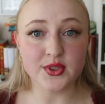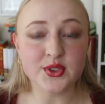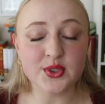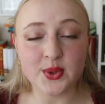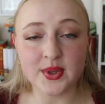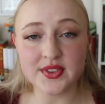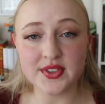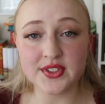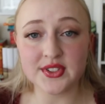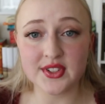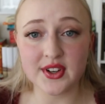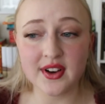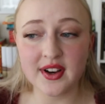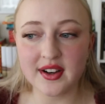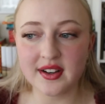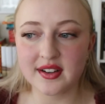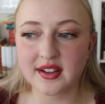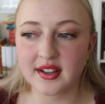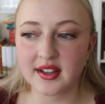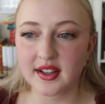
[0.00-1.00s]
So at the
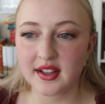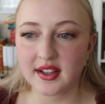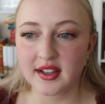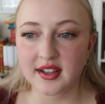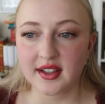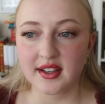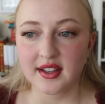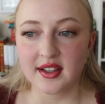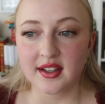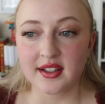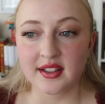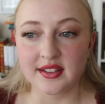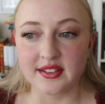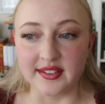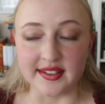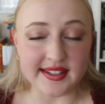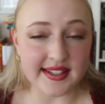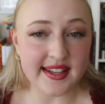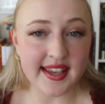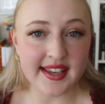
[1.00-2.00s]
start,
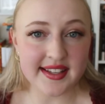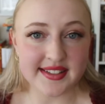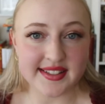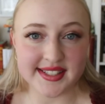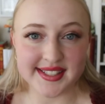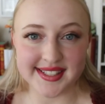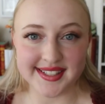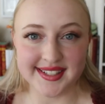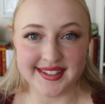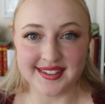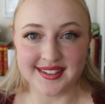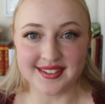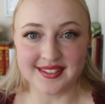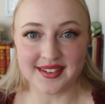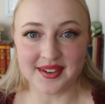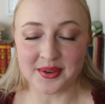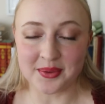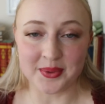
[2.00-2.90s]
Lydgate's in